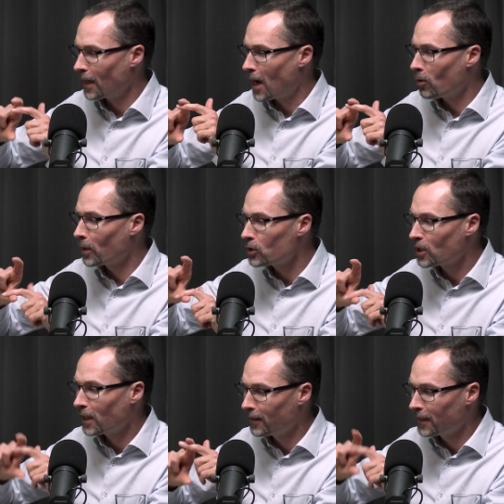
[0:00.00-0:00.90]
how
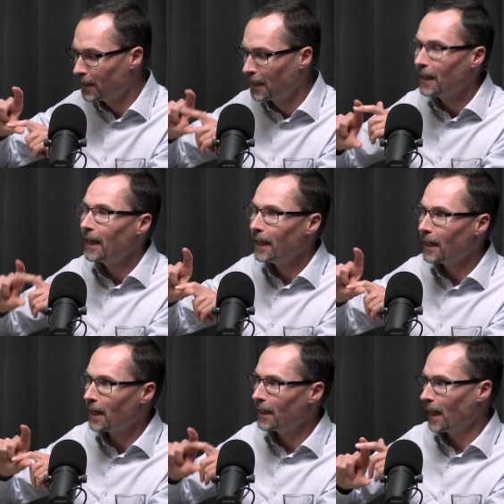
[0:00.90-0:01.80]
much can the
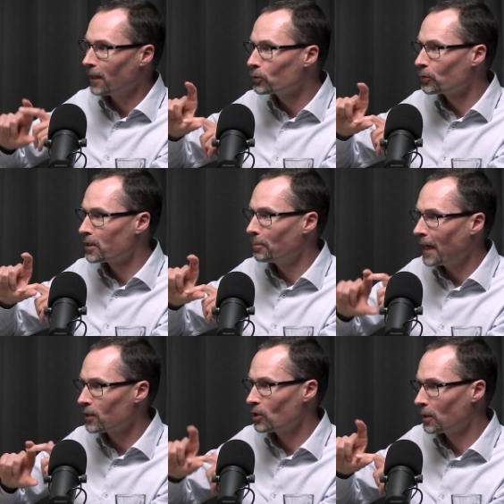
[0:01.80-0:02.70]
AI algorithm
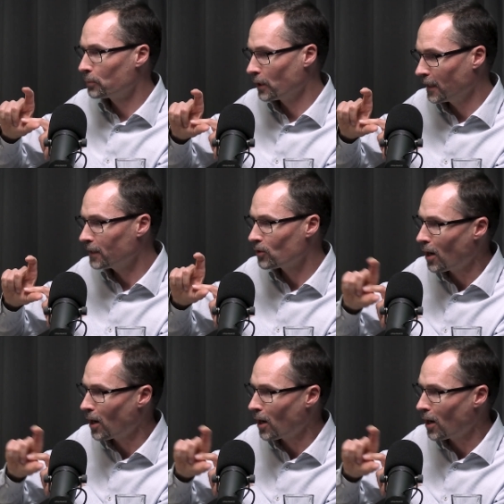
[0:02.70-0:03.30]
actually predict?